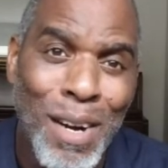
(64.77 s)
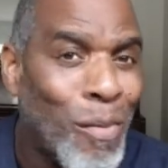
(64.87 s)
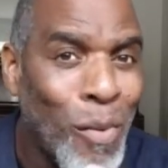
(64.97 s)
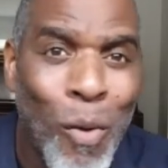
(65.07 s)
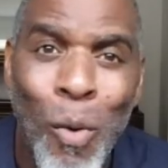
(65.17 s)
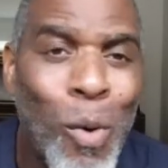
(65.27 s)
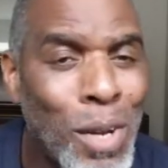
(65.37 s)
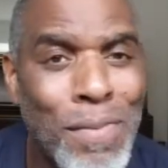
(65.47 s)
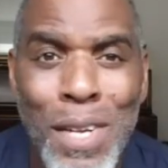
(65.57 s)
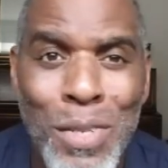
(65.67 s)
of
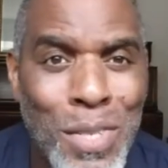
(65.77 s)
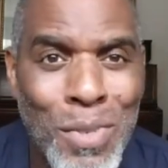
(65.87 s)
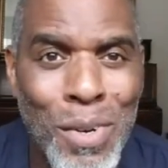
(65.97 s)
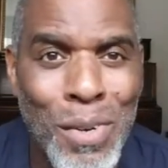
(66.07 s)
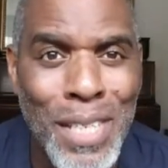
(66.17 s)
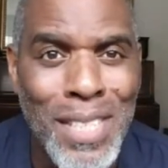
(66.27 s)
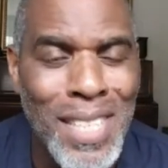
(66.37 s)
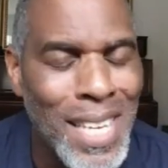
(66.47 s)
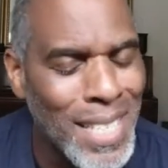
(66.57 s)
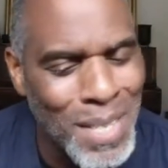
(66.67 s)
all of those
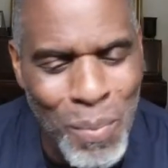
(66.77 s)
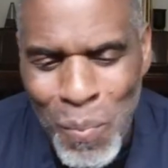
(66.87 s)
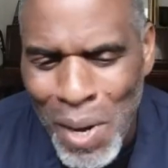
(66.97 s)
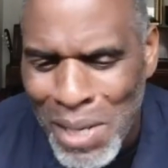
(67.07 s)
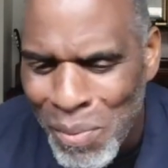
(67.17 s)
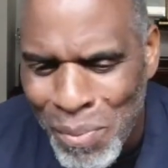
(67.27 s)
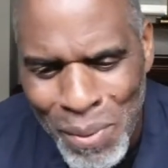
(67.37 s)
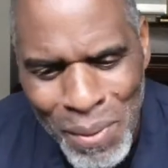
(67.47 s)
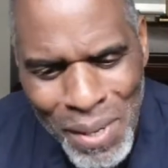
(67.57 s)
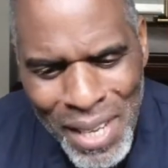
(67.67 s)
stories. It's a
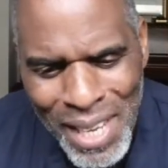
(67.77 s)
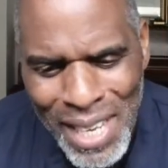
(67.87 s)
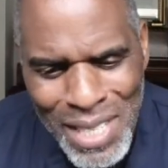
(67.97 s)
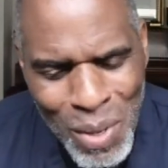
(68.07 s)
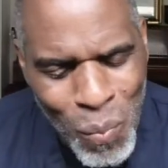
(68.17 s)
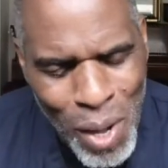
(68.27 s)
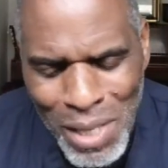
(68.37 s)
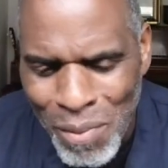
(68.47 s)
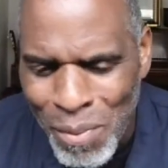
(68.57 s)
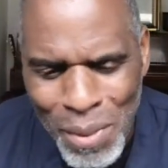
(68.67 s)

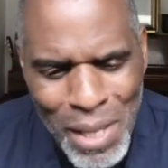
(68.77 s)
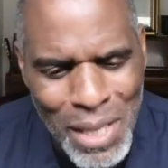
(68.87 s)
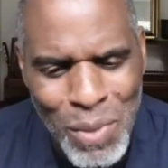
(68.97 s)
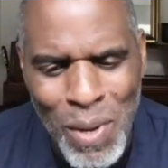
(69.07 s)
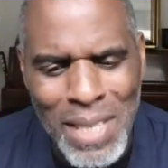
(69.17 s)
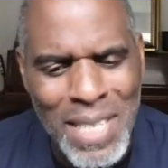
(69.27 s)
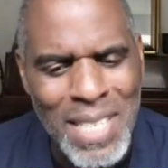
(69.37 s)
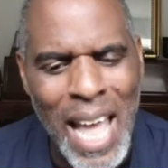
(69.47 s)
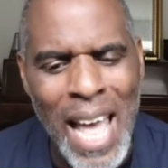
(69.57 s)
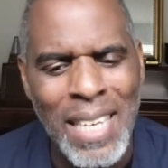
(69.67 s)
wonderful thing to
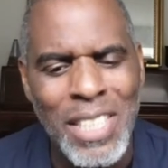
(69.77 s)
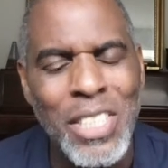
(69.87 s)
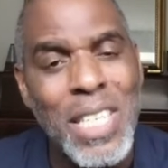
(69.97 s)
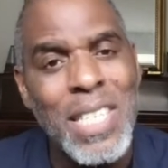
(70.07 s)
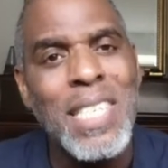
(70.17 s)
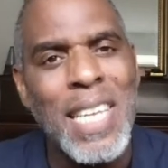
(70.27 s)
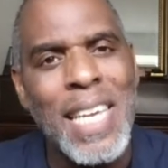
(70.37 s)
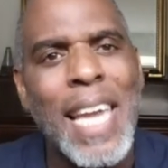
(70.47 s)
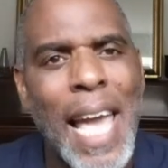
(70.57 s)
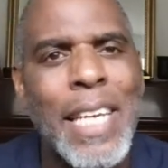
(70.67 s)
understand. Jesus
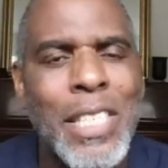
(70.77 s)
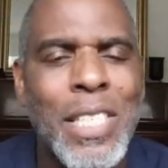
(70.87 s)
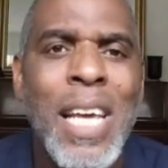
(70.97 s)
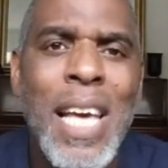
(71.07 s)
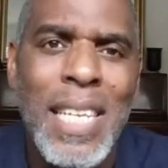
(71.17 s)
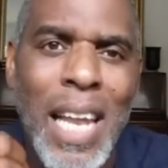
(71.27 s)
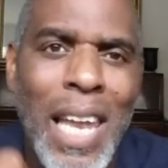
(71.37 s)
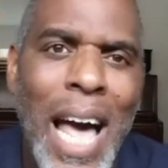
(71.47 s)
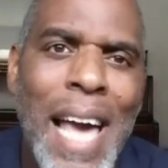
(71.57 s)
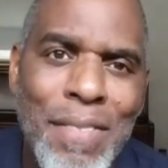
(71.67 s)
engaged the
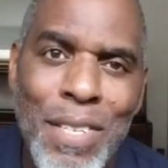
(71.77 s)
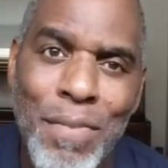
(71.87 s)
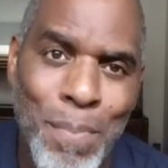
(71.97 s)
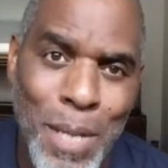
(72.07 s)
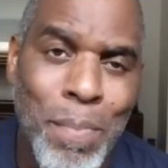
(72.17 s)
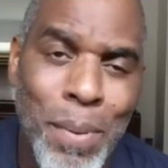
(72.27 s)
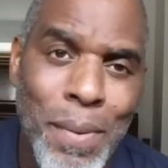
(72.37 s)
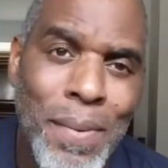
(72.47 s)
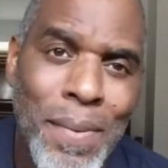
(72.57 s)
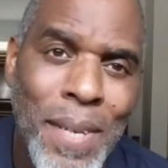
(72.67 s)
lives of people.
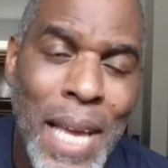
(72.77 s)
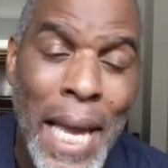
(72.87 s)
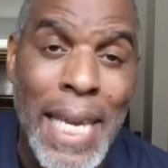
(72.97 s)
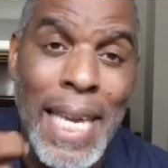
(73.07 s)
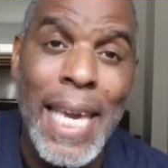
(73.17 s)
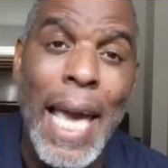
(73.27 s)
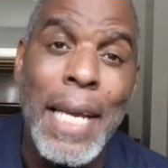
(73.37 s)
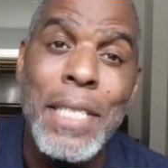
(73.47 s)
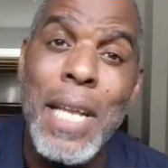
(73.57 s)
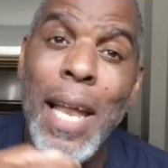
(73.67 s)
He
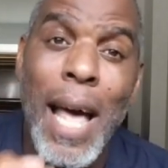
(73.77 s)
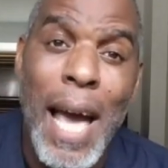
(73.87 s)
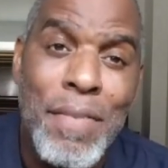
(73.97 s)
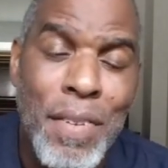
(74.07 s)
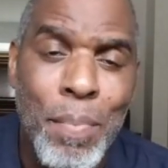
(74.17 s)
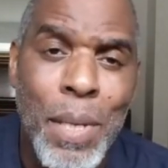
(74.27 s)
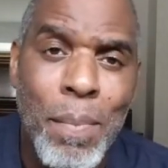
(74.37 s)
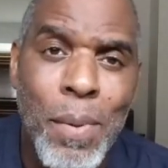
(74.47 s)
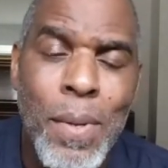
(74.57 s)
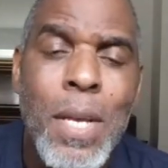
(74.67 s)
engaged the lives of
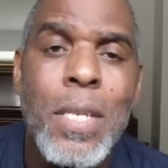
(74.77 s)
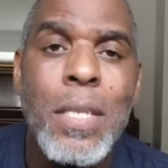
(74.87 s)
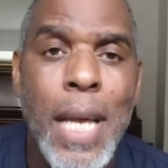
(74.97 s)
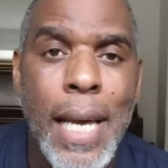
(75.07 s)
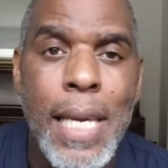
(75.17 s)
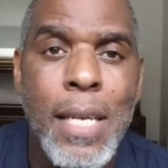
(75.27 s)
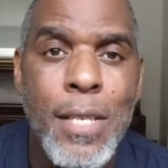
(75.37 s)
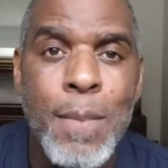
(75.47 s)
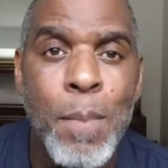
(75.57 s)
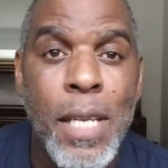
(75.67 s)
people so that he
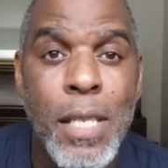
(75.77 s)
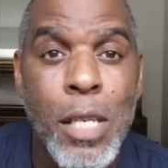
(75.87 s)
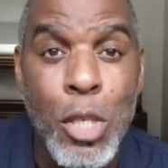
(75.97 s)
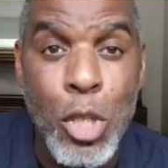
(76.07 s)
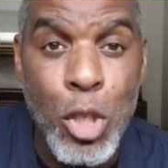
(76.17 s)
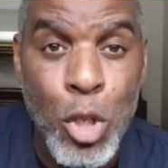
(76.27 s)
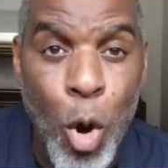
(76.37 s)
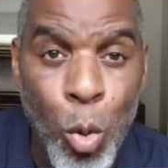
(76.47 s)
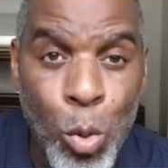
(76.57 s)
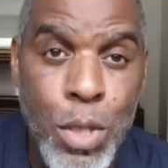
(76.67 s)
could speak to the
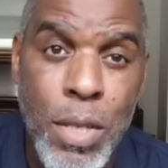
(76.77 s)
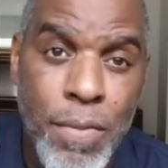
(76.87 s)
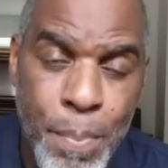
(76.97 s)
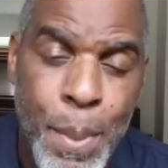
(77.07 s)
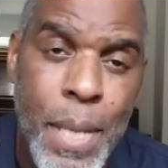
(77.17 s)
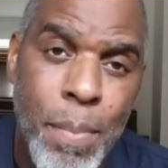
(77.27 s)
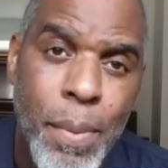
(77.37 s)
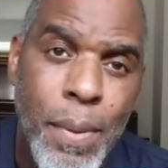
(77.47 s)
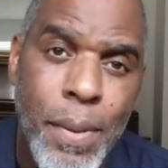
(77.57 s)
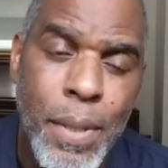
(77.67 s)
souls of
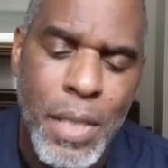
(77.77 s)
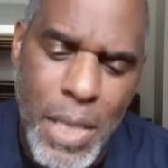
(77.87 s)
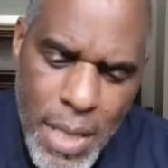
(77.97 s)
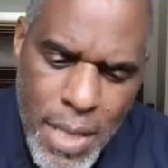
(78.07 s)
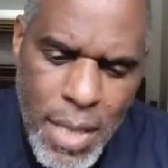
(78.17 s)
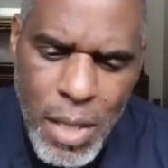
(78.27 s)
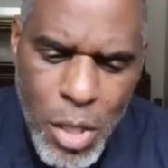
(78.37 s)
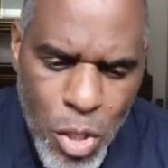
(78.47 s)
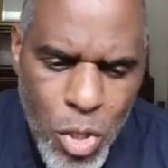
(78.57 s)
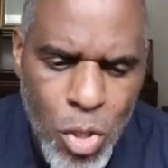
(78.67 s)
people. Jesus
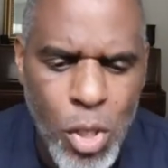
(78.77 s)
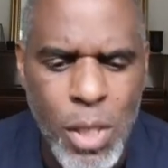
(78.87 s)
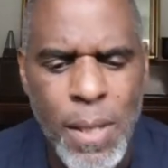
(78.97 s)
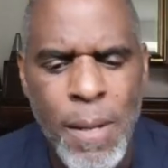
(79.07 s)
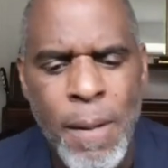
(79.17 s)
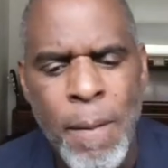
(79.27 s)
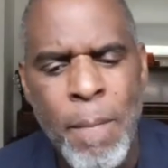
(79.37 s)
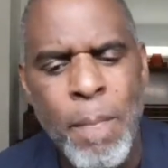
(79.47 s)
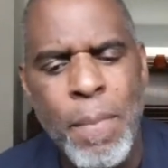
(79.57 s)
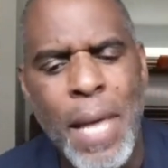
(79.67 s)
understood
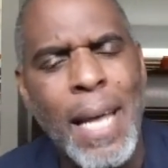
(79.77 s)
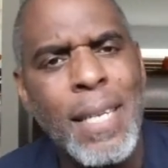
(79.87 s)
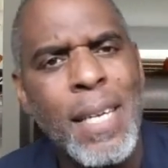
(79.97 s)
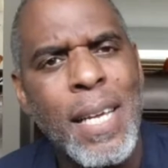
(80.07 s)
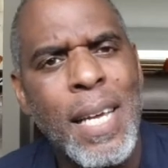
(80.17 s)
that